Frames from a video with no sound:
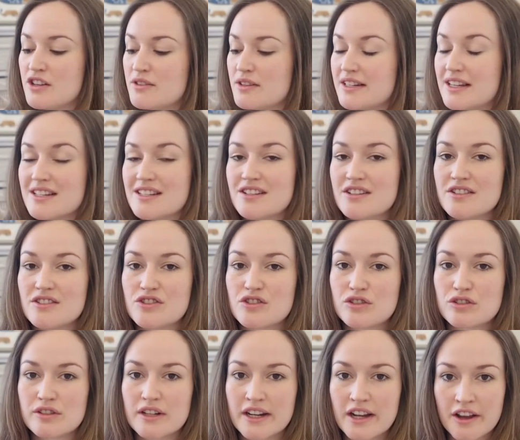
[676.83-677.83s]
so it doesn't
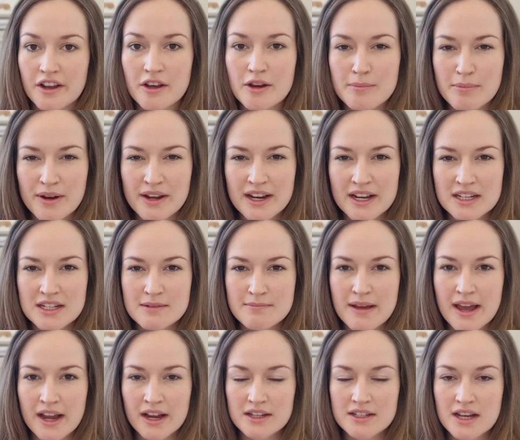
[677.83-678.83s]
trigger your body to
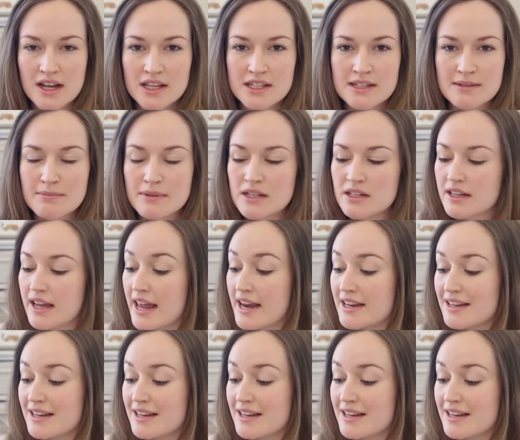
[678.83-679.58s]
make tons of milk,